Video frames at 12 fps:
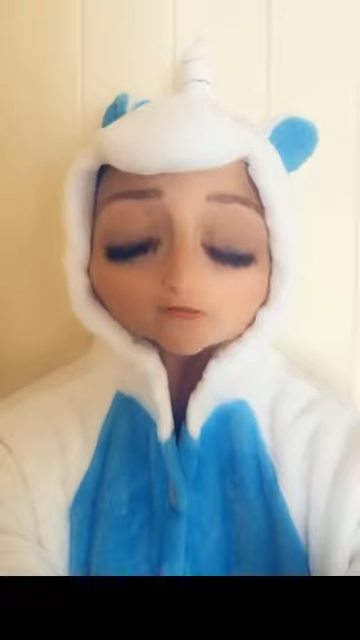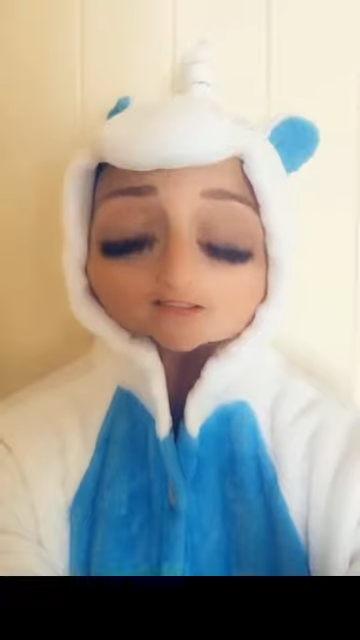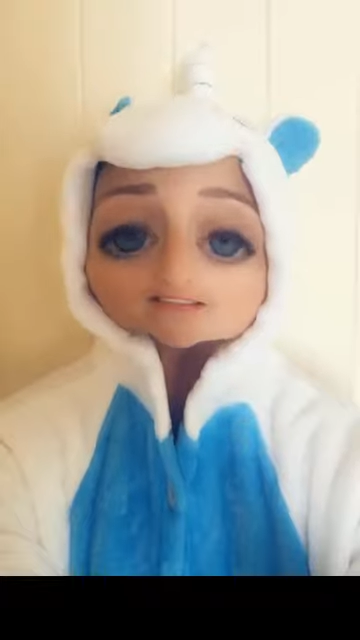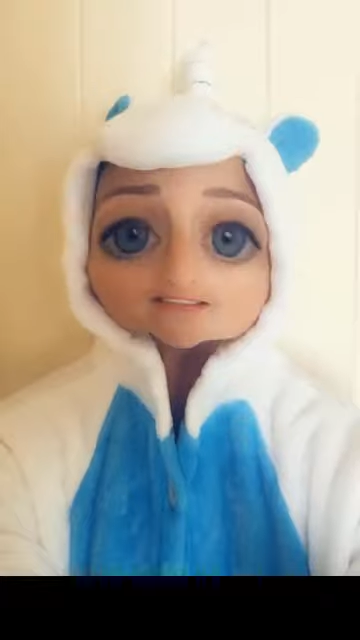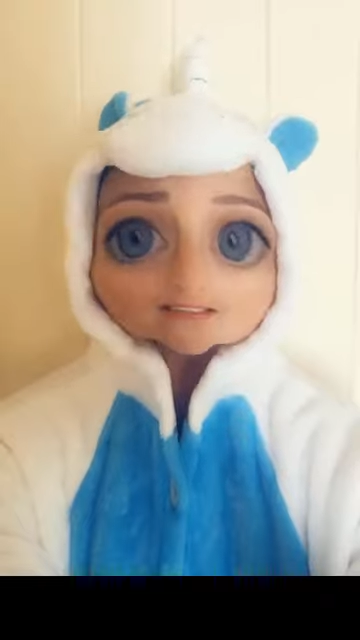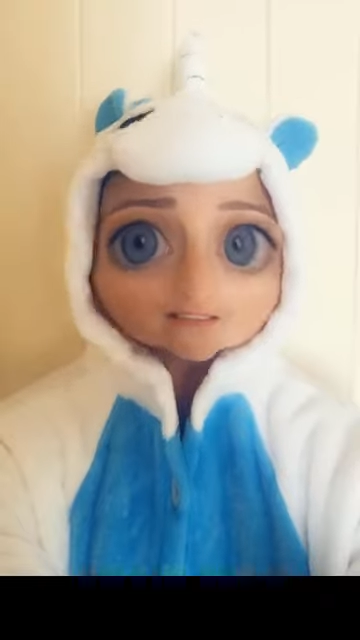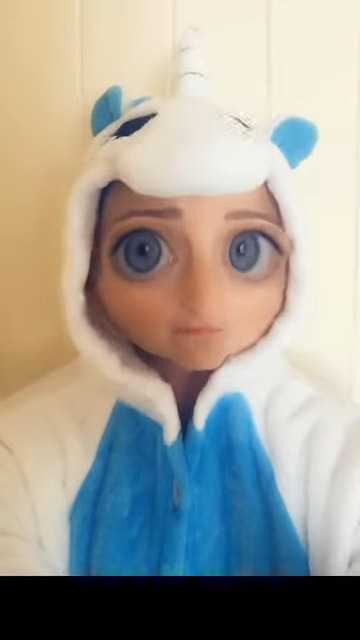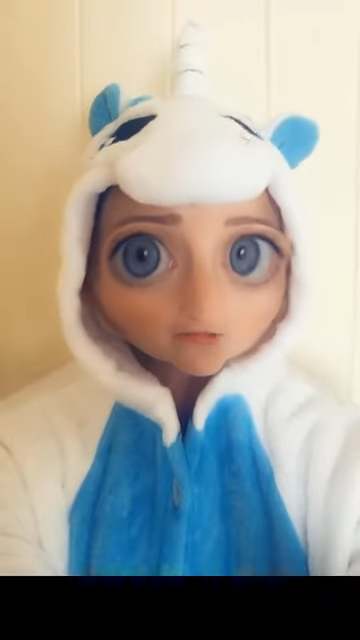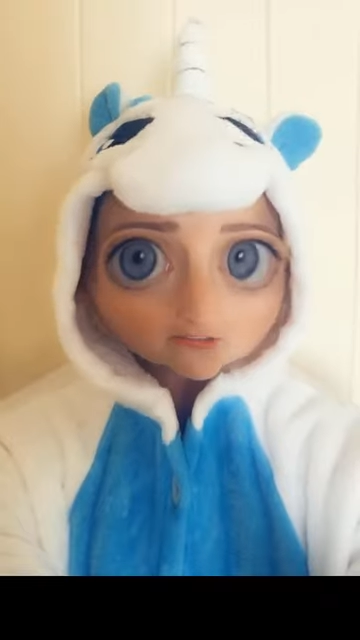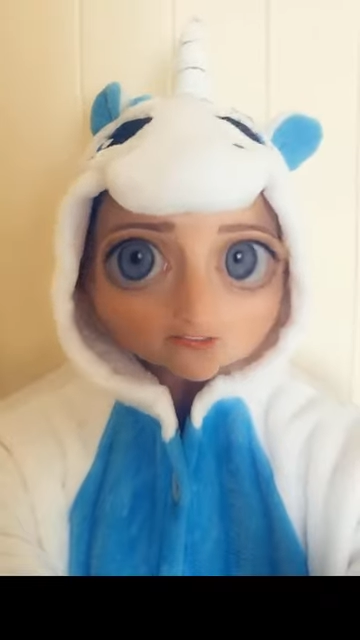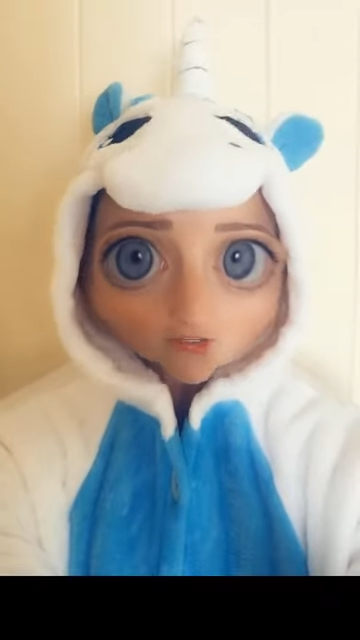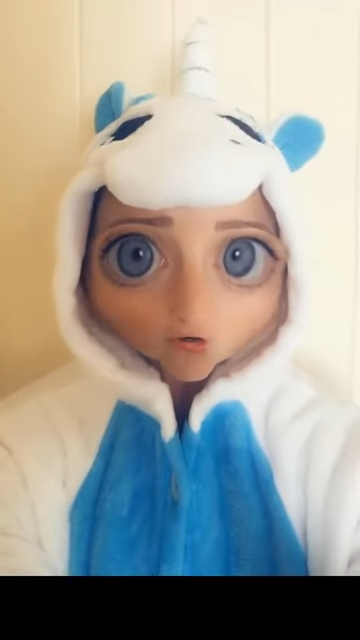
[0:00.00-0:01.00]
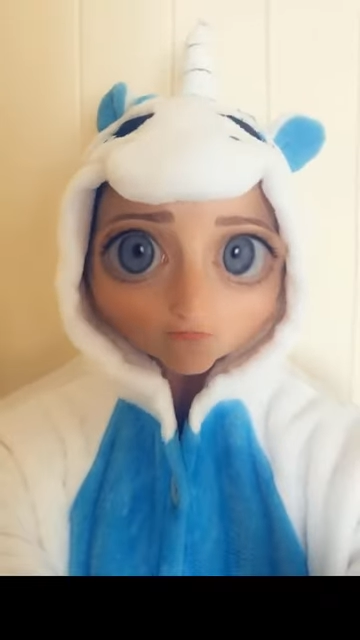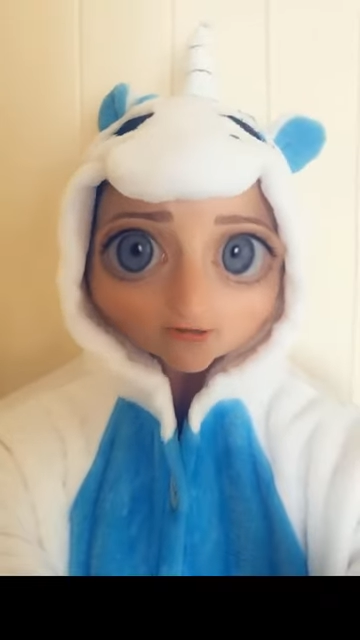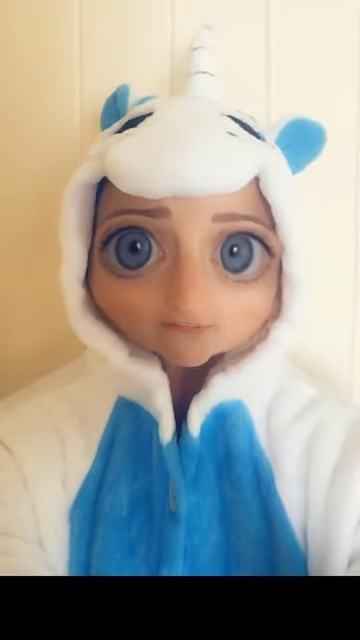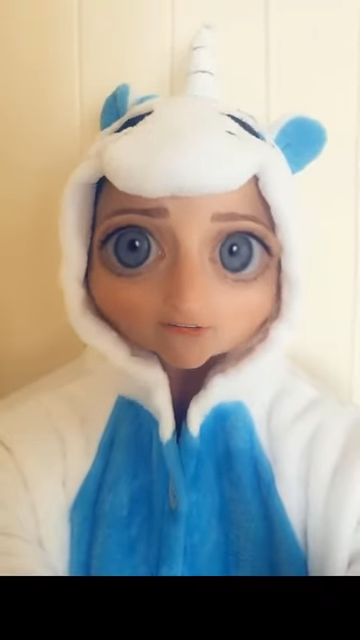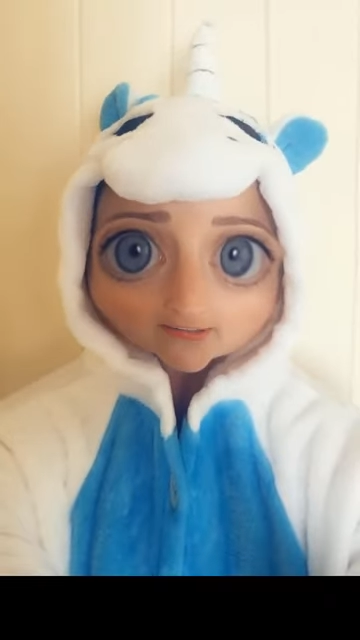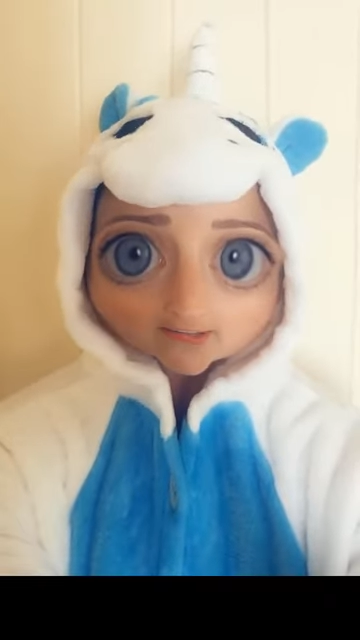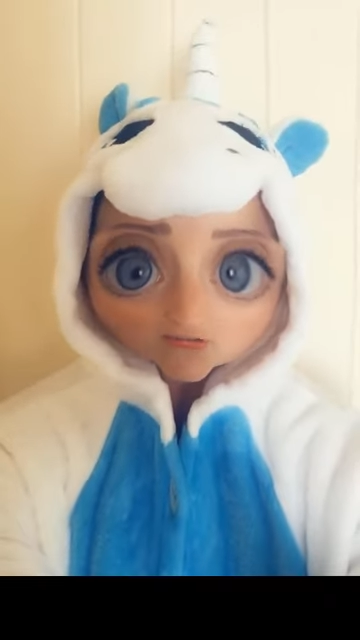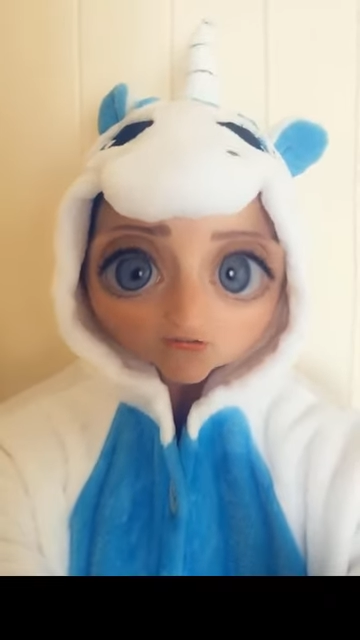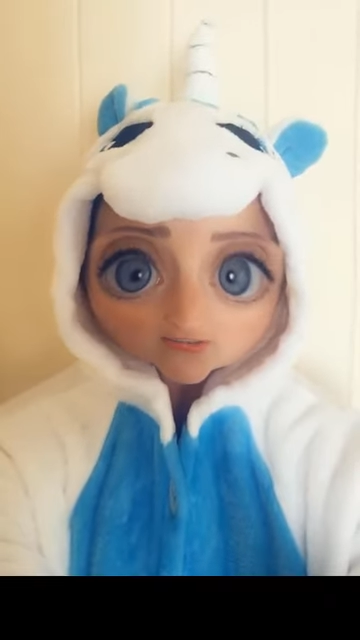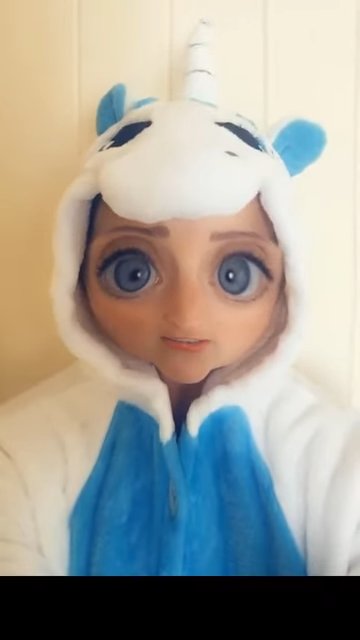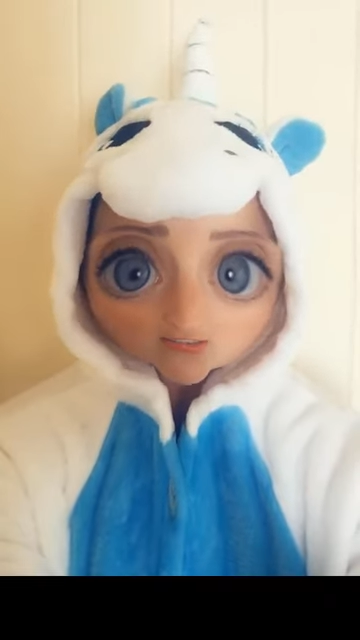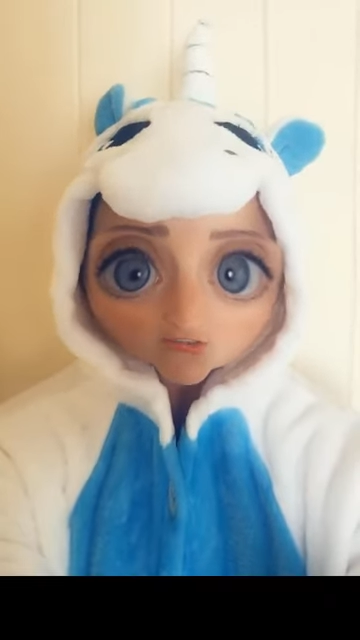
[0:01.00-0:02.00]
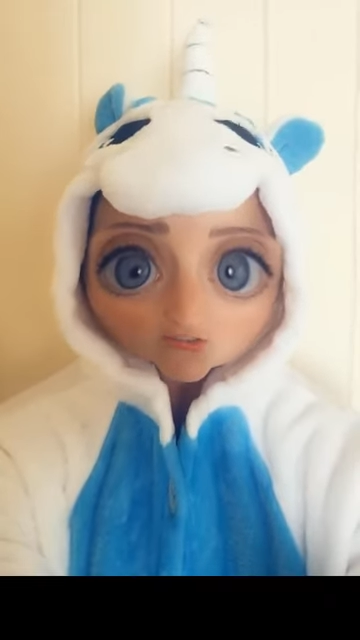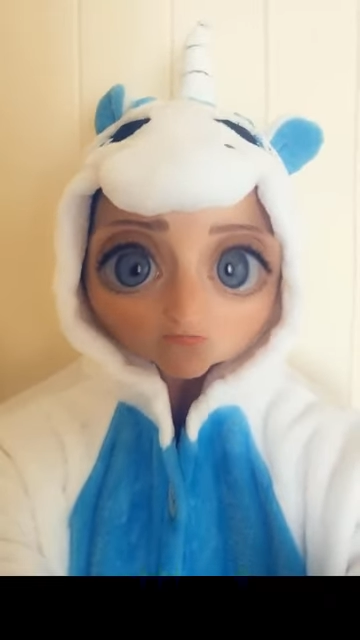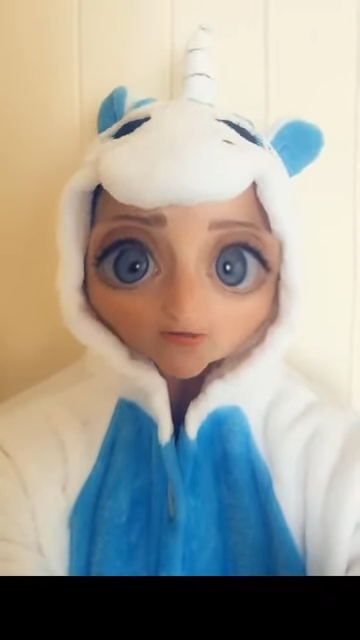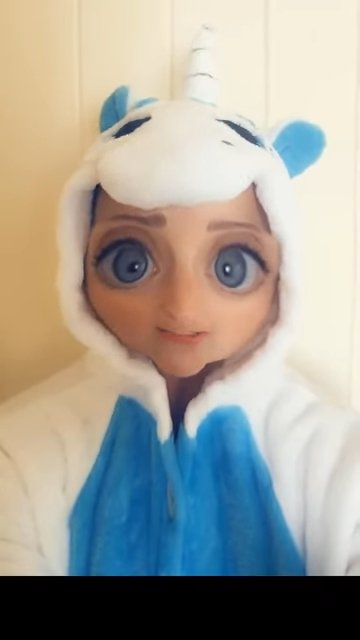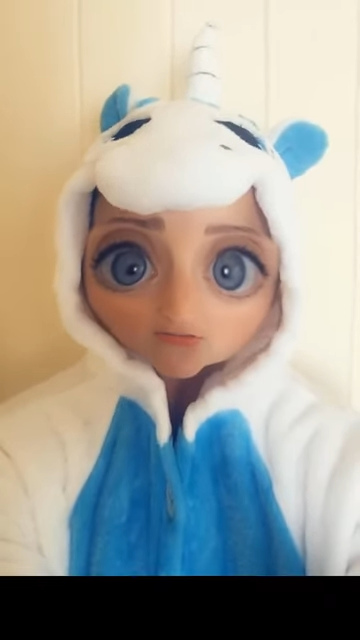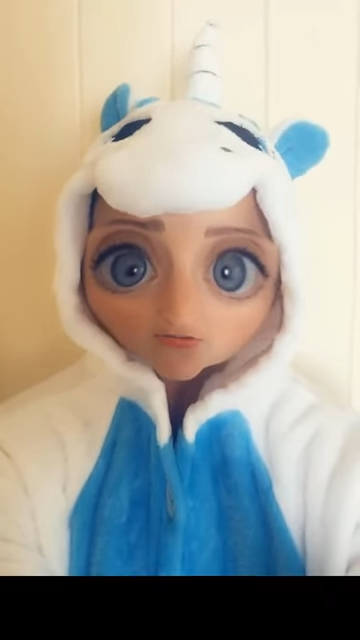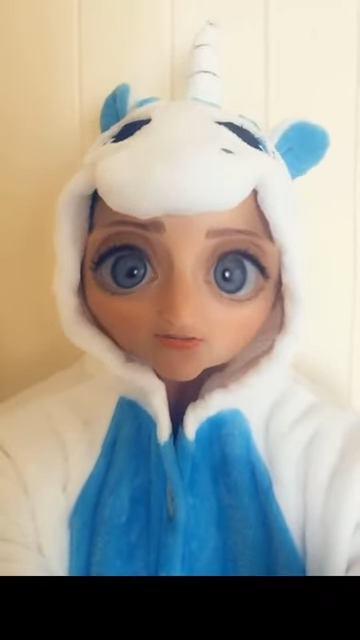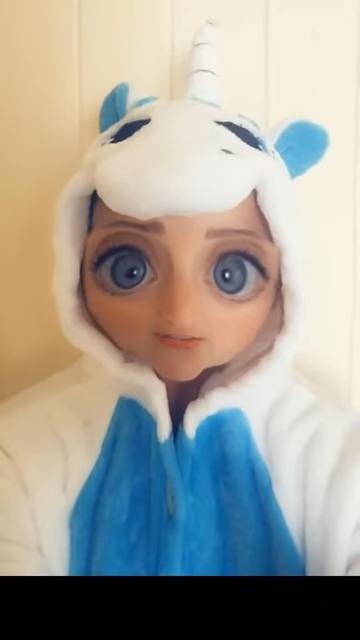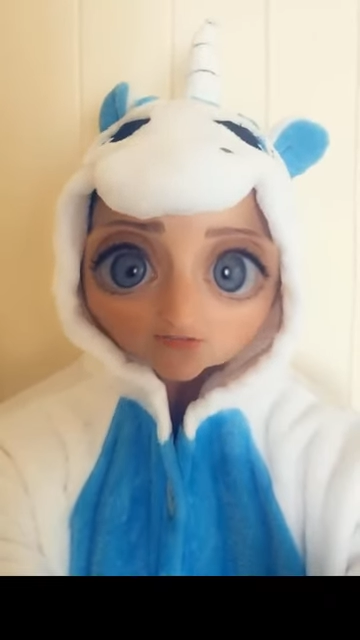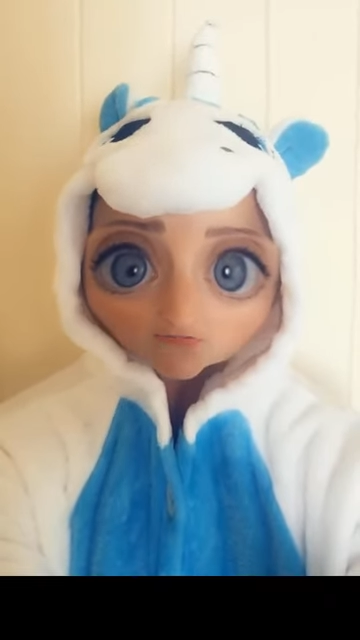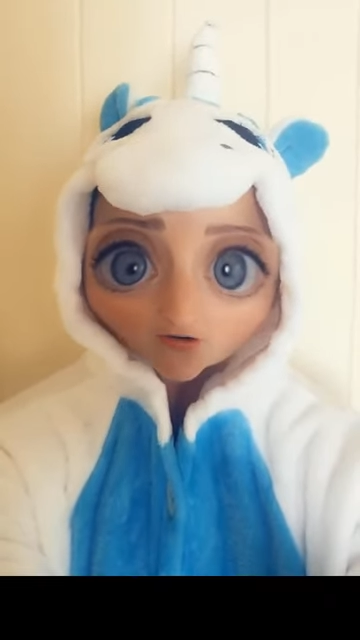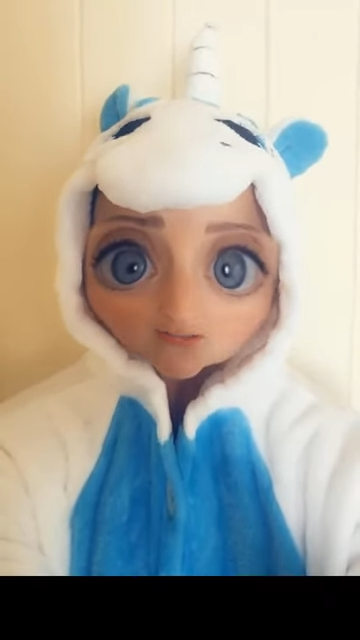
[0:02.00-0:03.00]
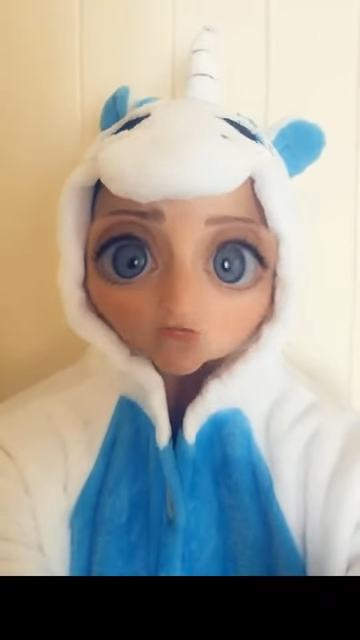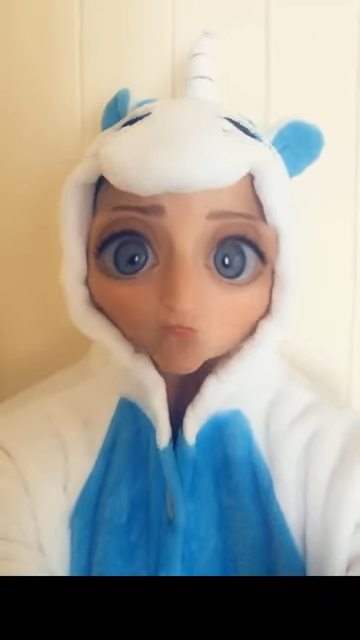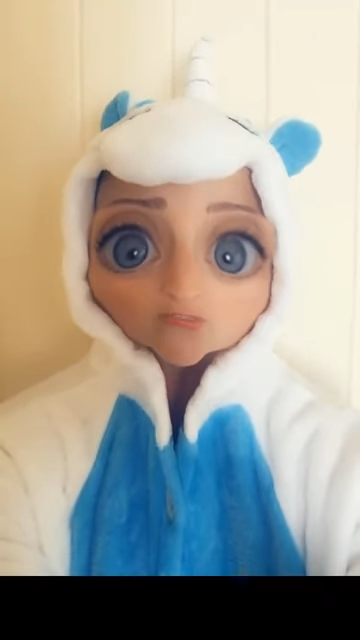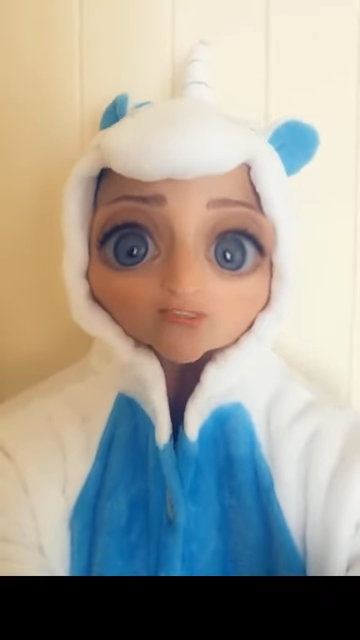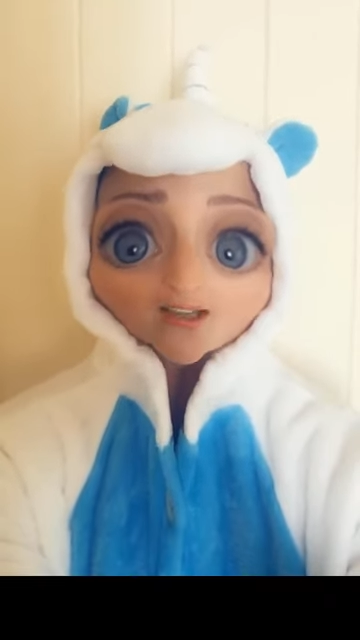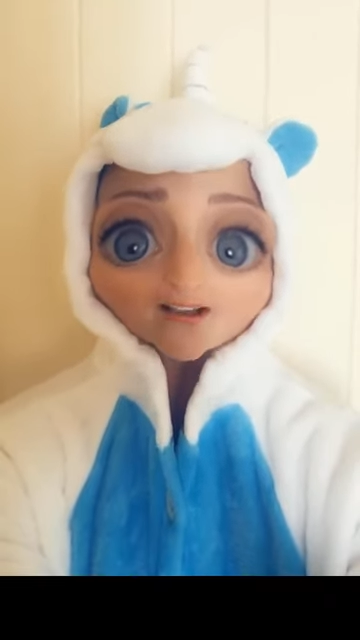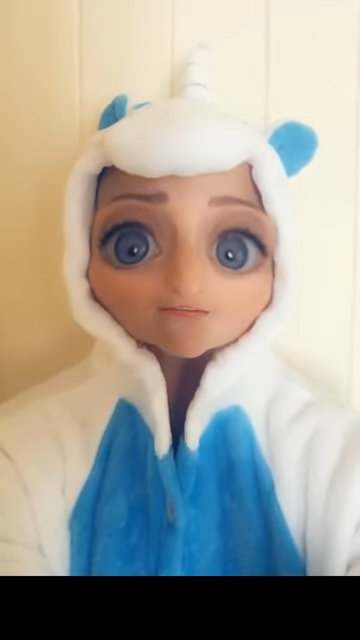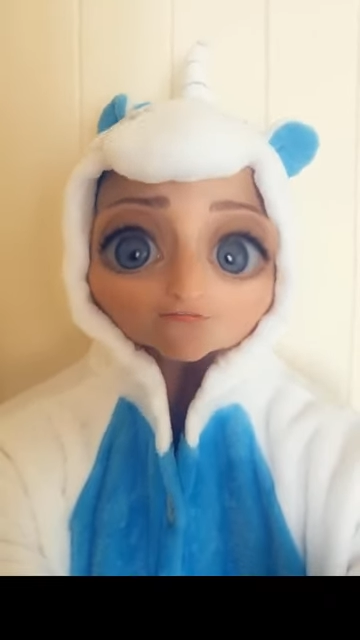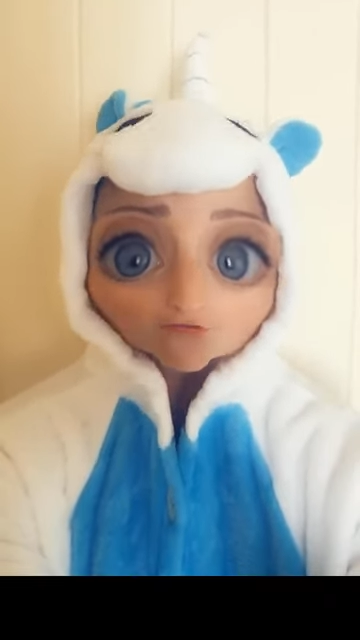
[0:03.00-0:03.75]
would be a silly Billy to go and make financial decisions based on this advice without